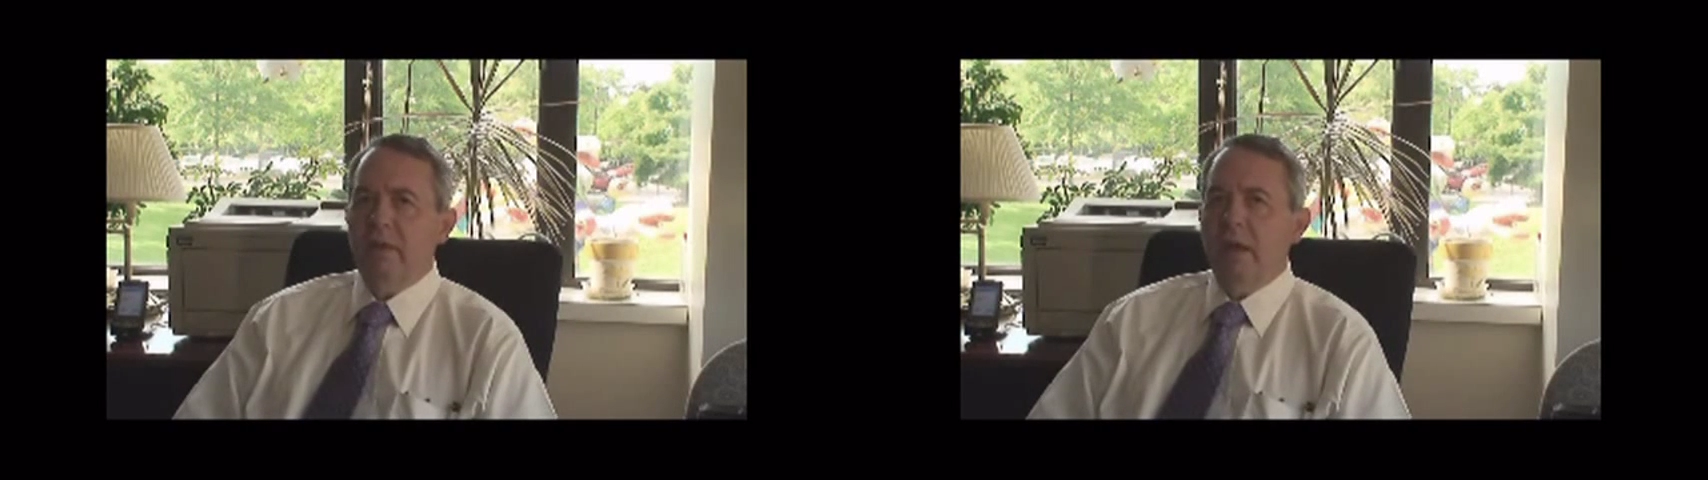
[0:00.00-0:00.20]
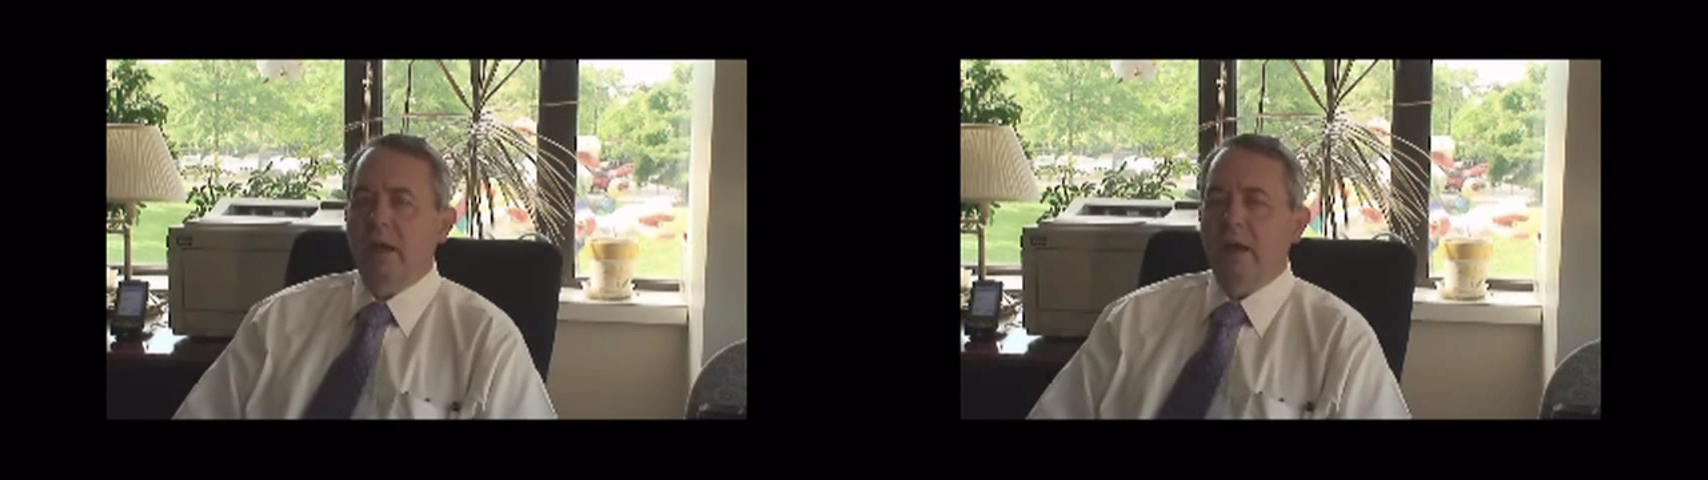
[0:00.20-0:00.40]

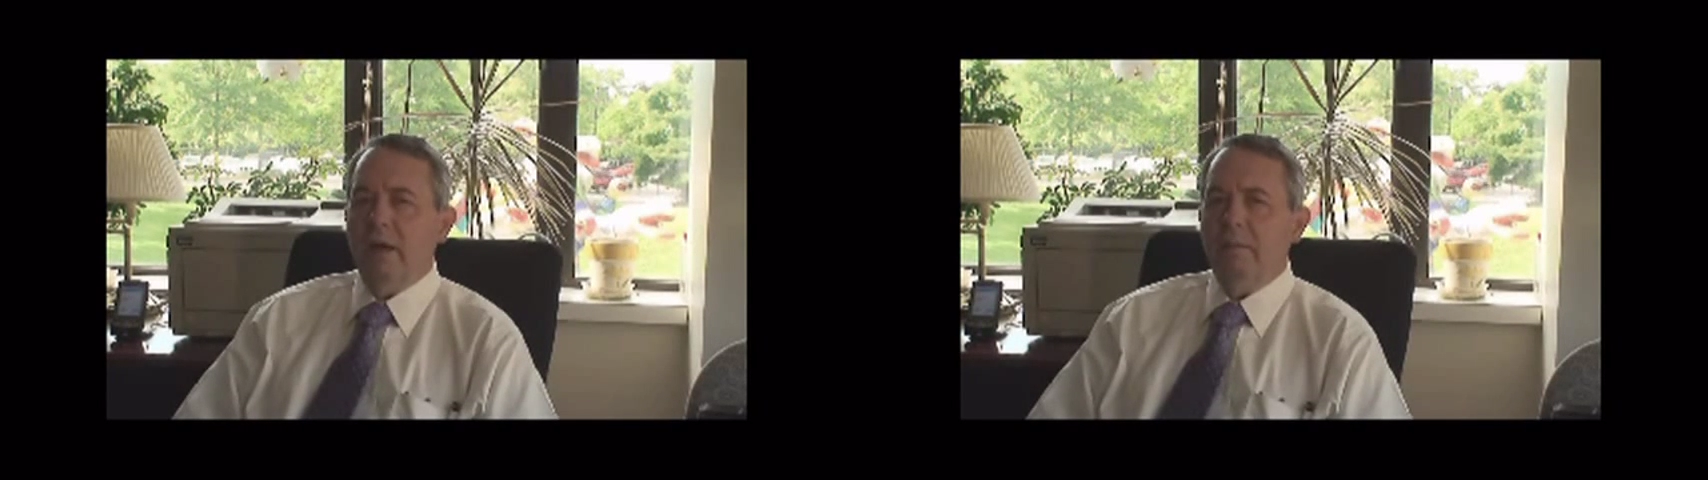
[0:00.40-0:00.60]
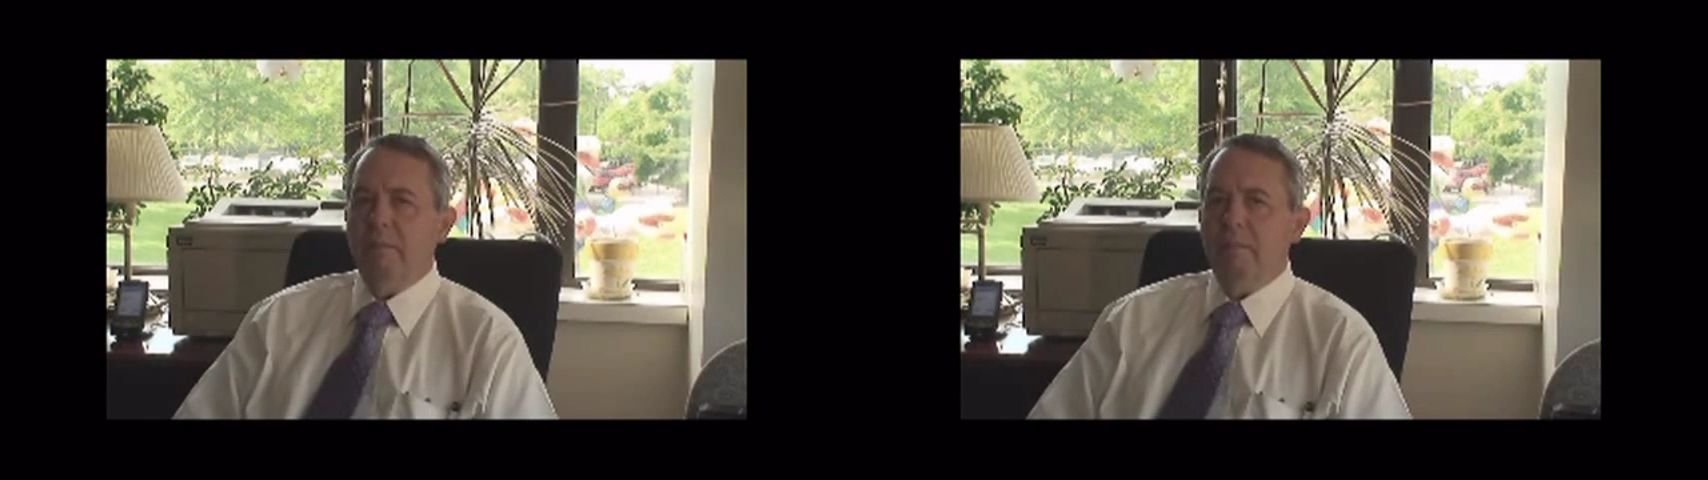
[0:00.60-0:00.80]

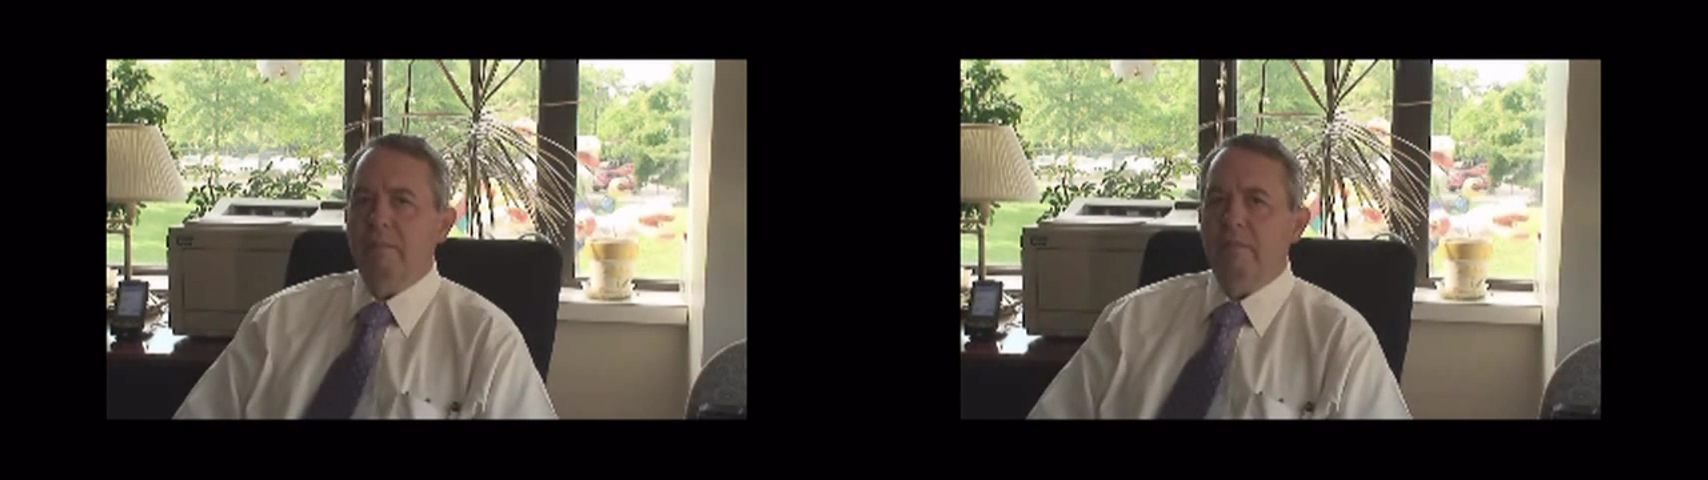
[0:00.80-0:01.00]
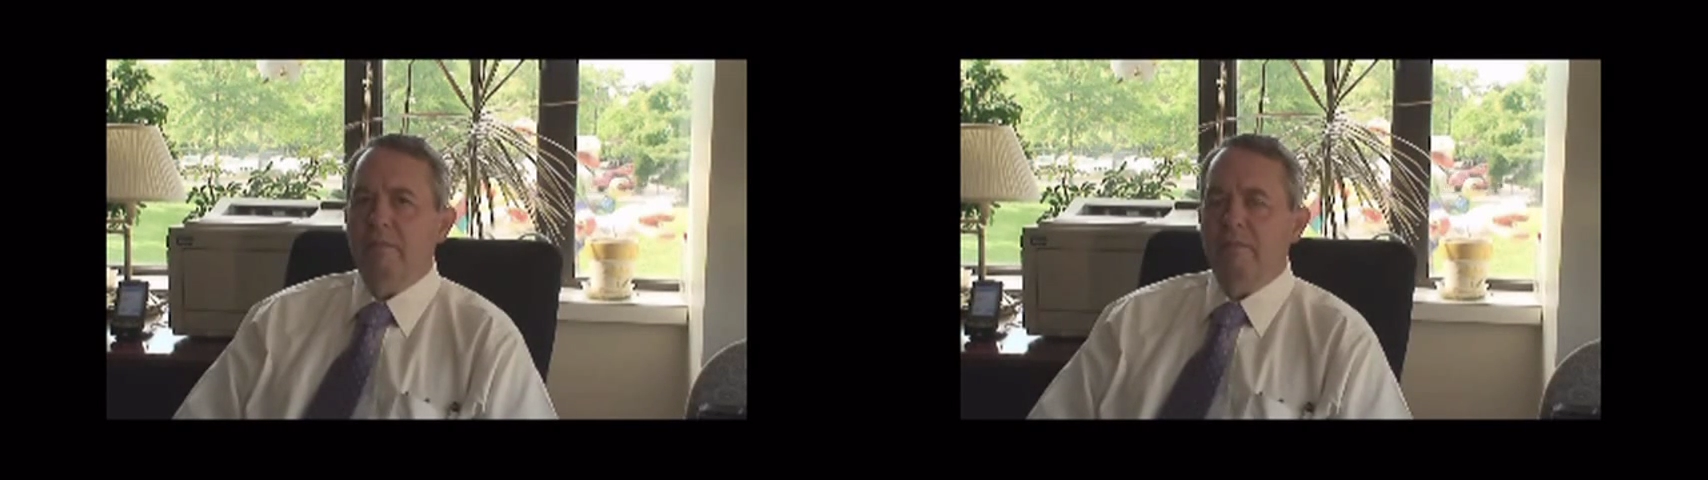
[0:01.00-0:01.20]

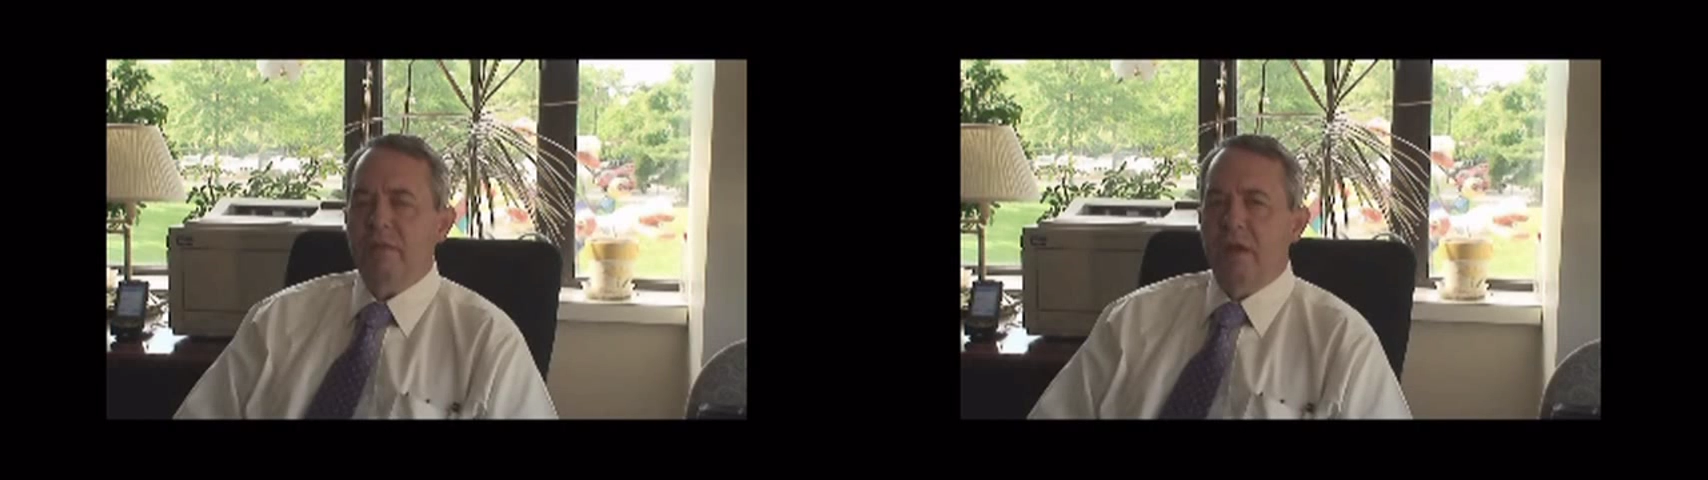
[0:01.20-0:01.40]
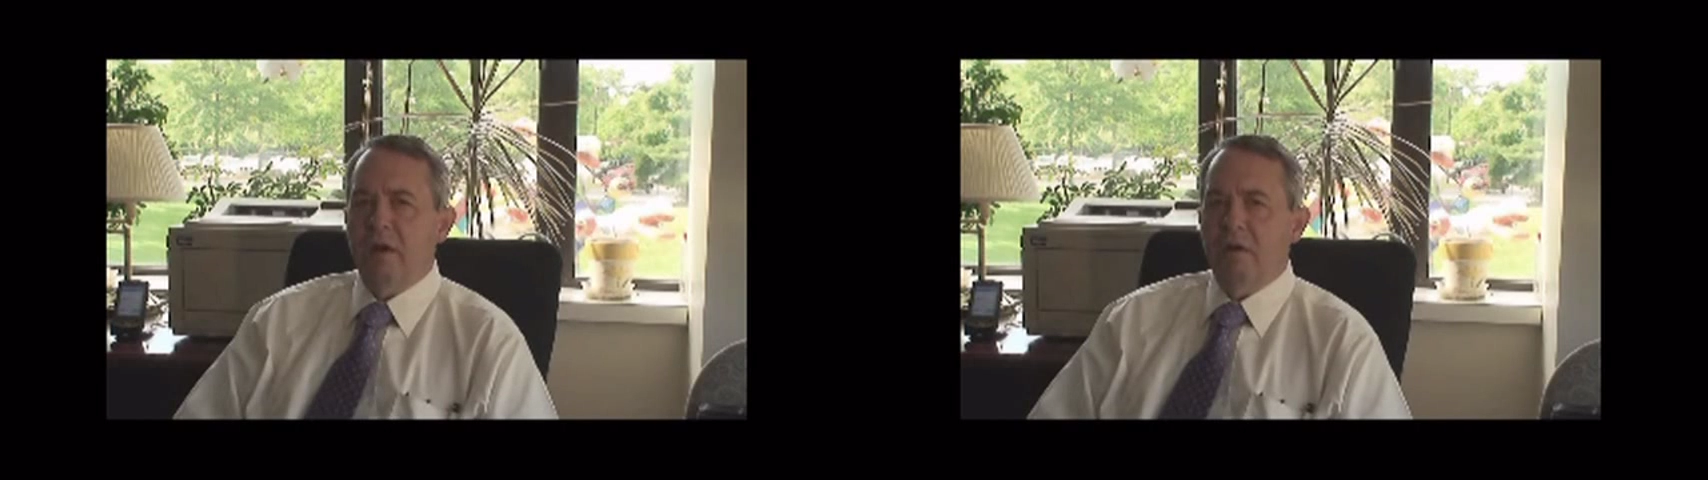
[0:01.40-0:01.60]
Um,
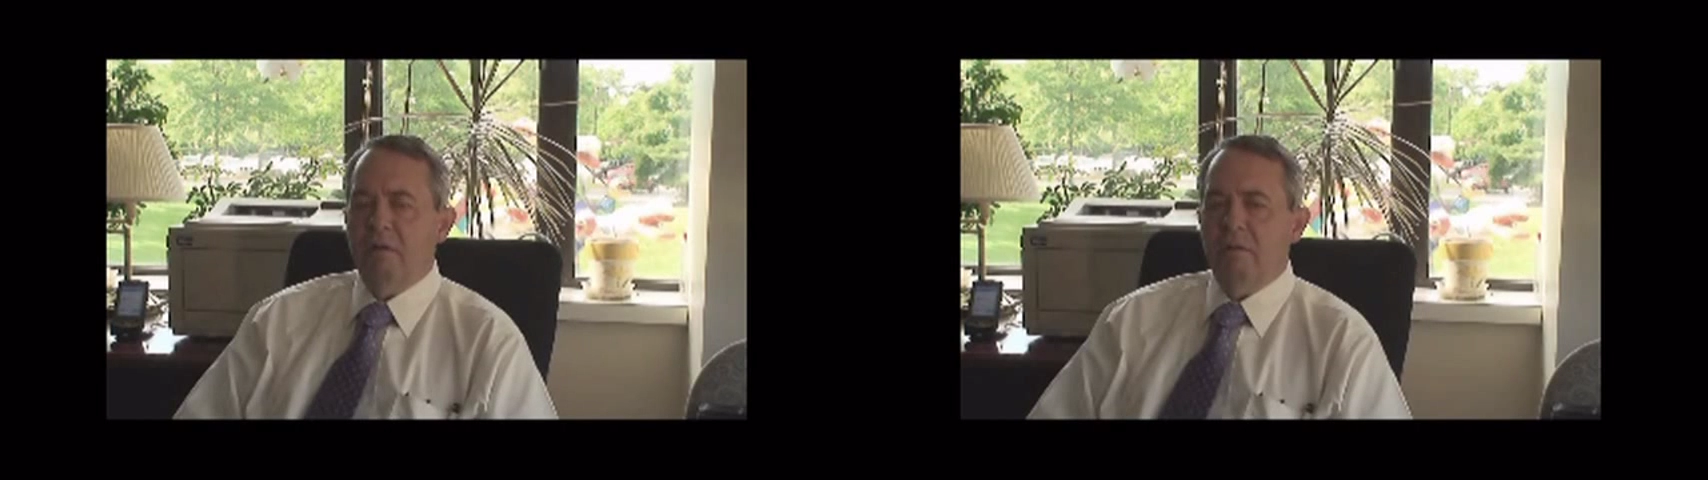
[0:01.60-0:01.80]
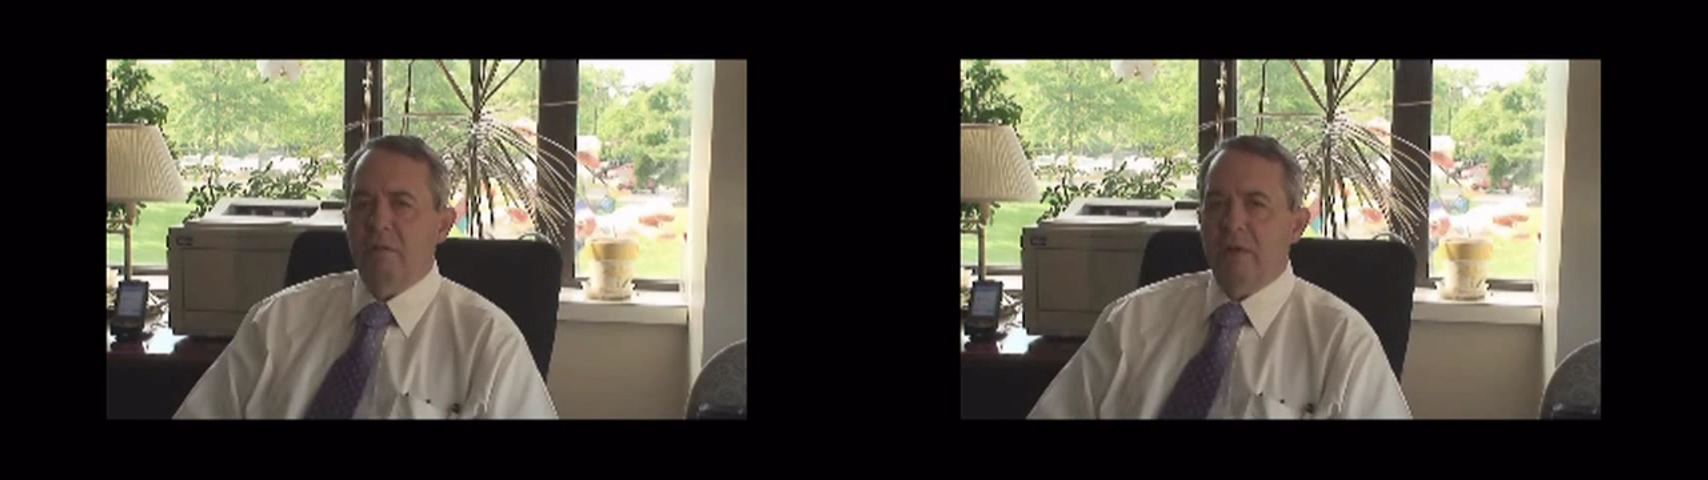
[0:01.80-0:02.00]
they're